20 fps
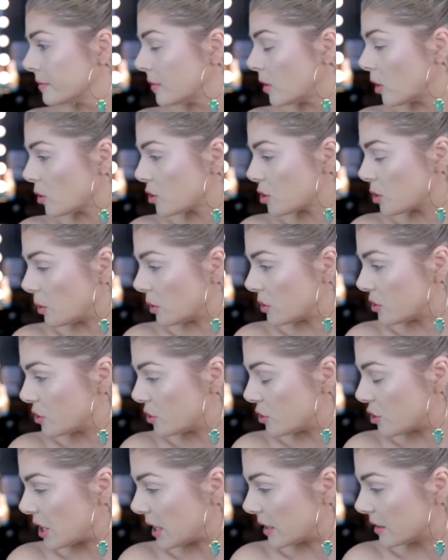also wants
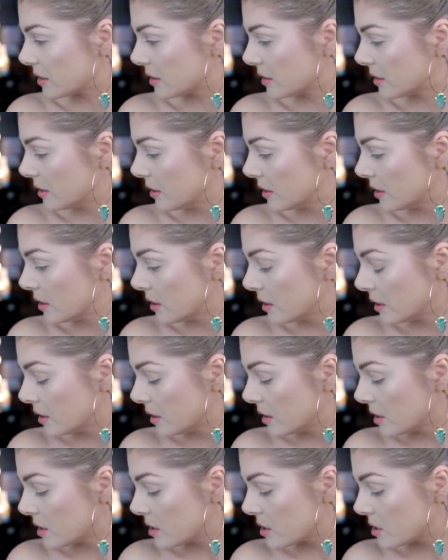to chat.
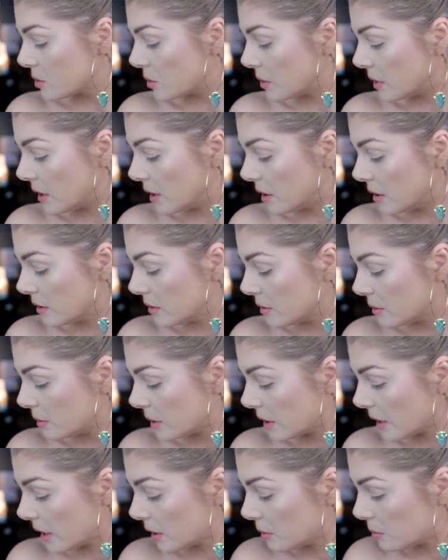Sweetie, we
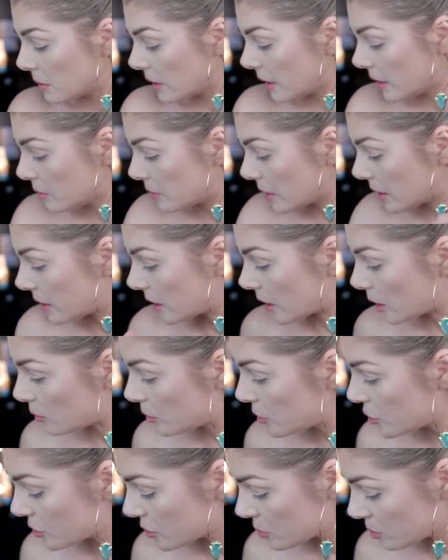can't play right now,
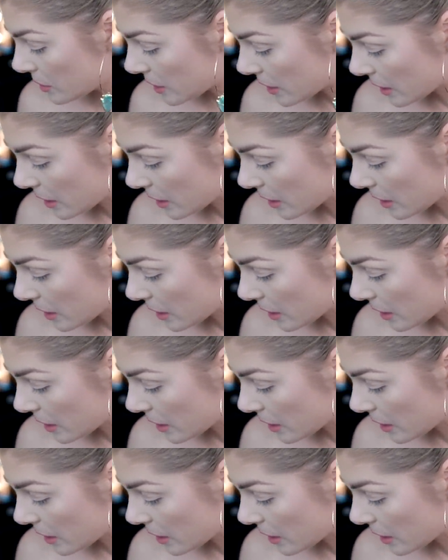we just went